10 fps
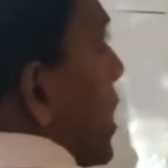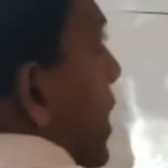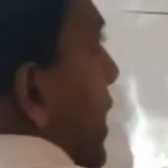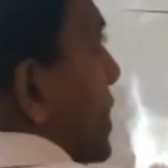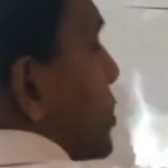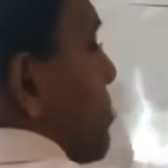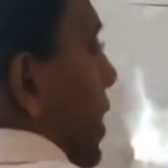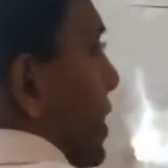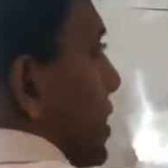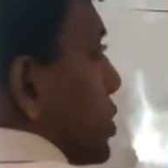x
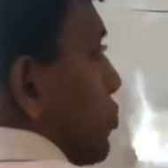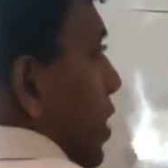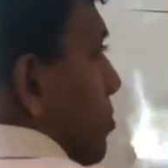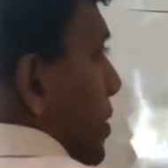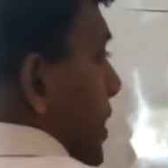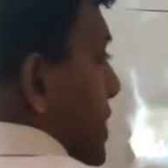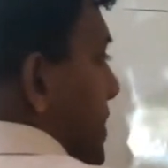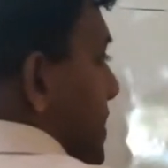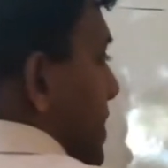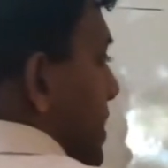minus 1
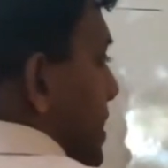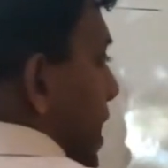means t